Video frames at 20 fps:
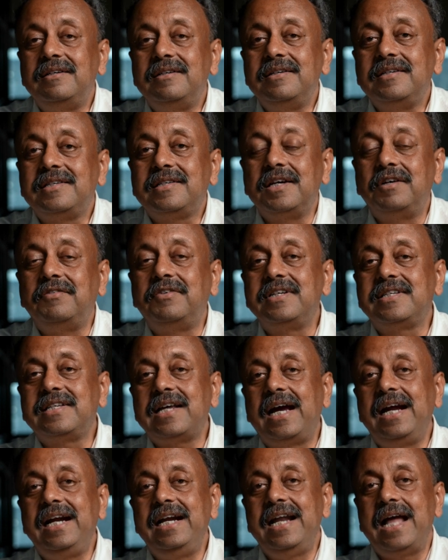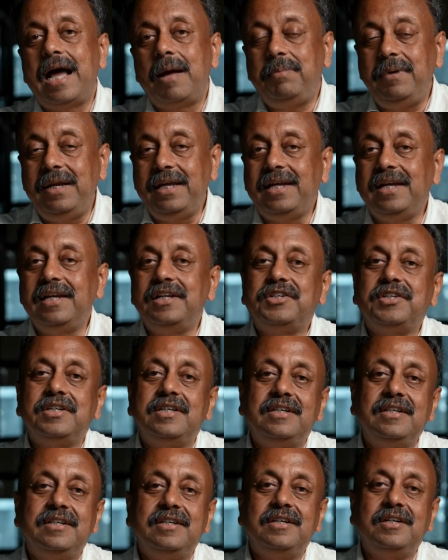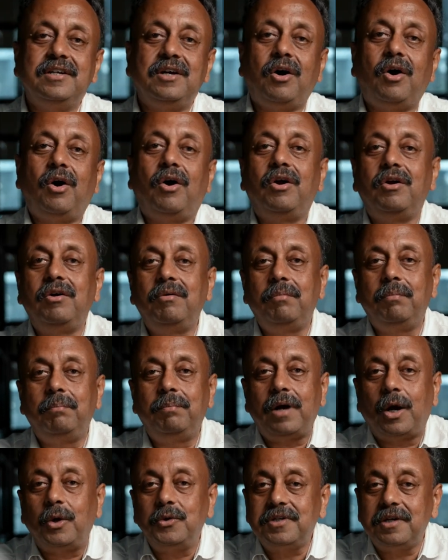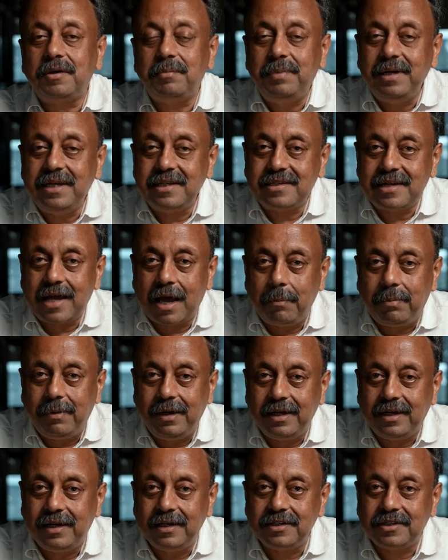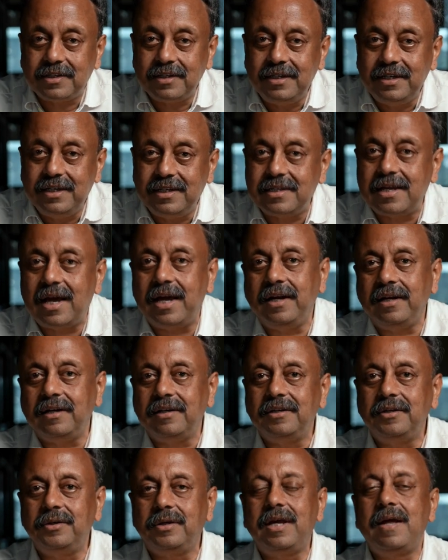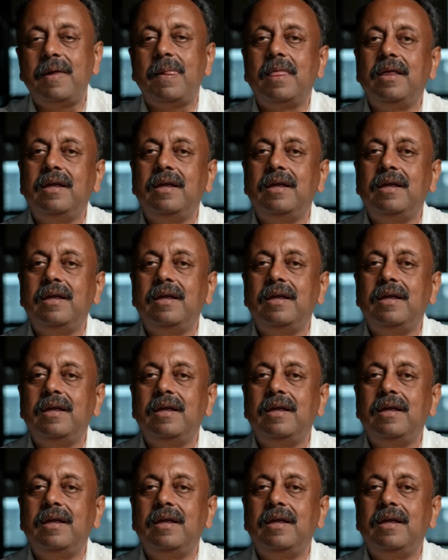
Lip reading: server-side application or browser-based application design. Okay?